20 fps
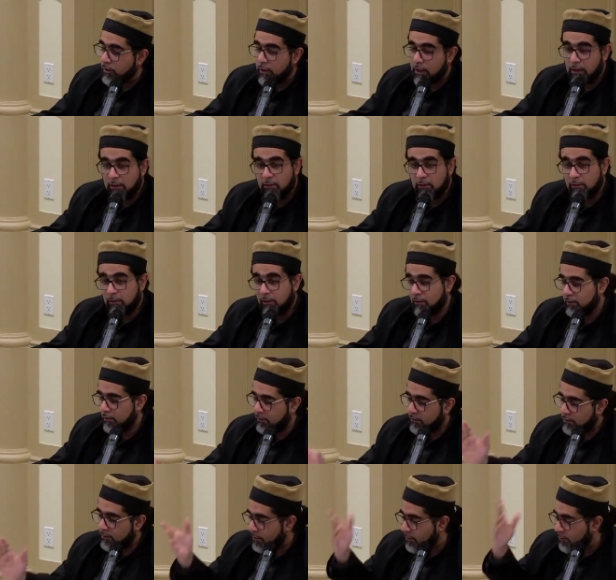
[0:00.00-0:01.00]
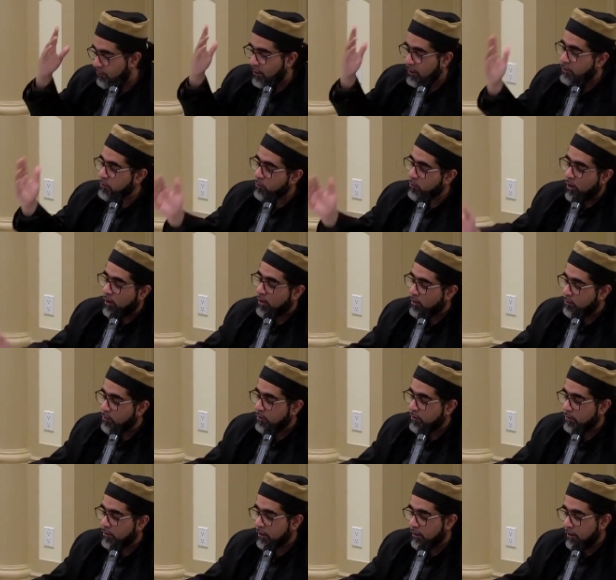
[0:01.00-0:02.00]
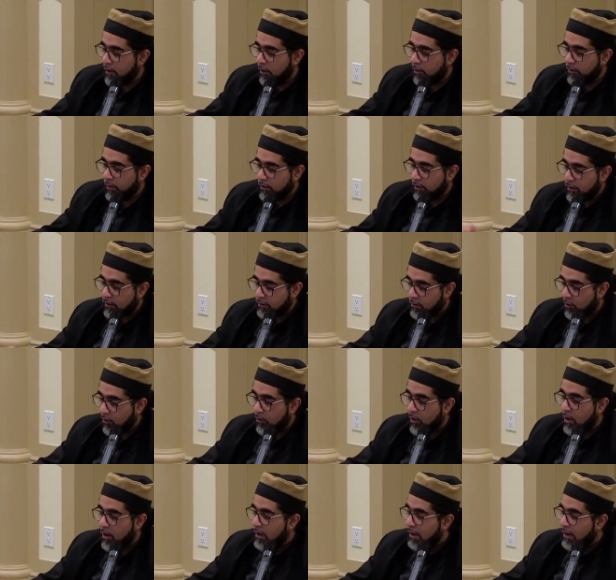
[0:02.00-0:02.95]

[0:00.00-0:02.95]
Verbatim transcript: it in the French part, but in Arabic, that's how.